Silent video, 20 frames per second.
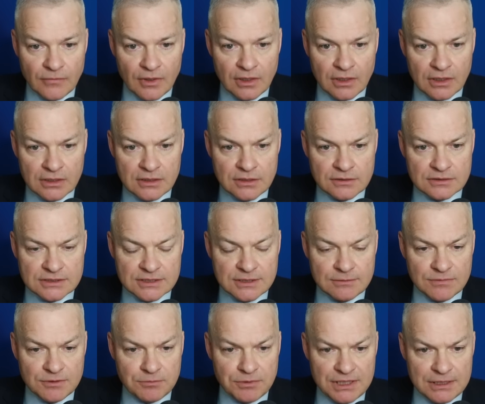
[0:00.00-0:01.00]
I don't
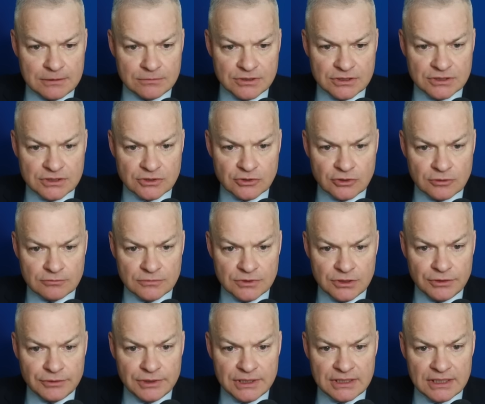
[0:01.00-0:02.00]
seem to be able to stop
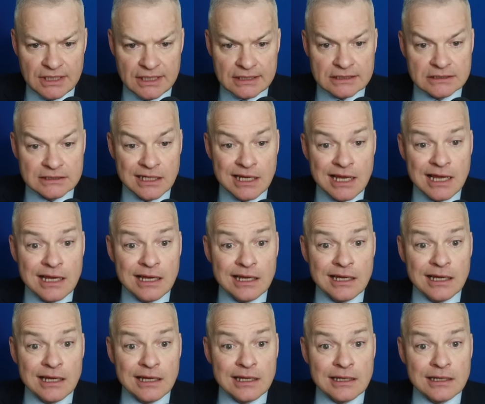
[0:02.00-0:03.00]
doing that.
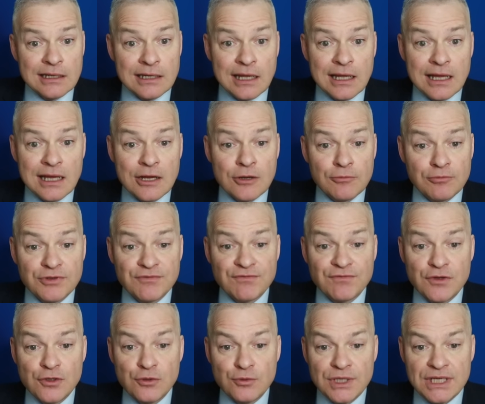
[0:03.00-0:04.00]
Now,
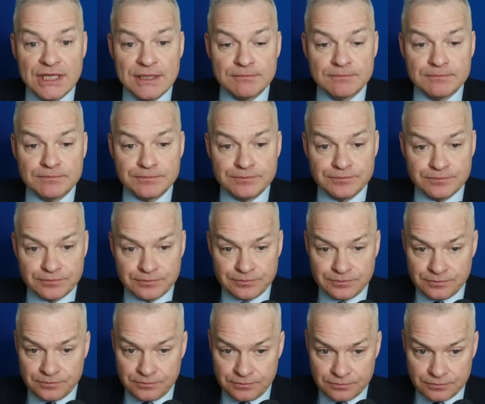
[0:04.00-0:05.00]
Perfui
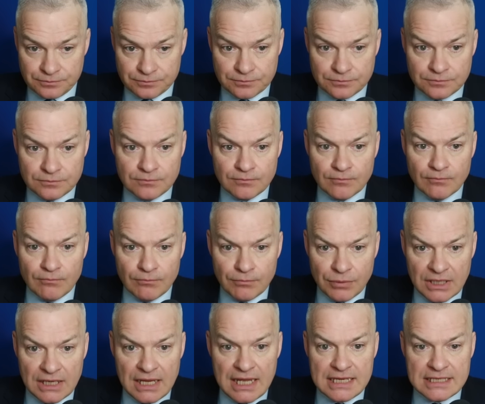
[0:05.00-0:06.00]

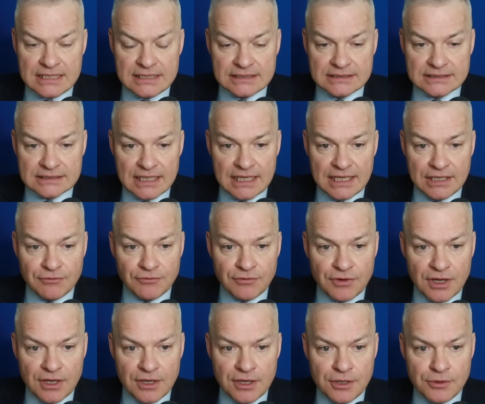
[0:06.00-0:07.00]
plays in
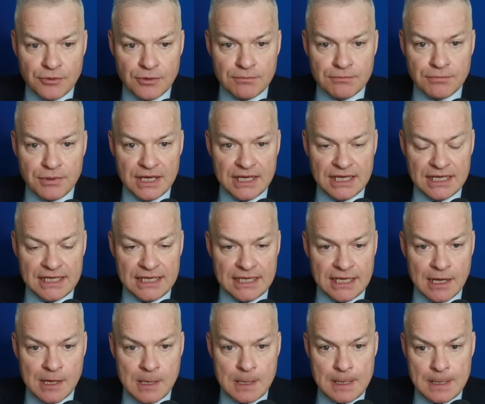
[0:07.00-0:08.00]
row
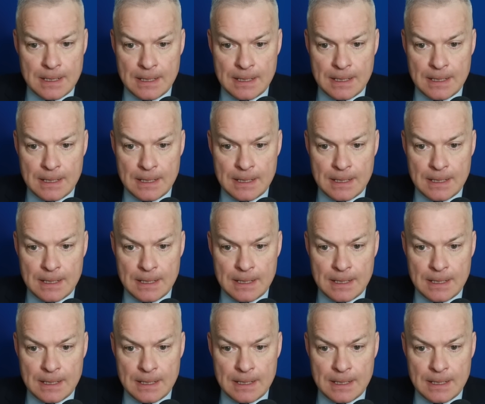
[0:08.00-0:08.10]
B.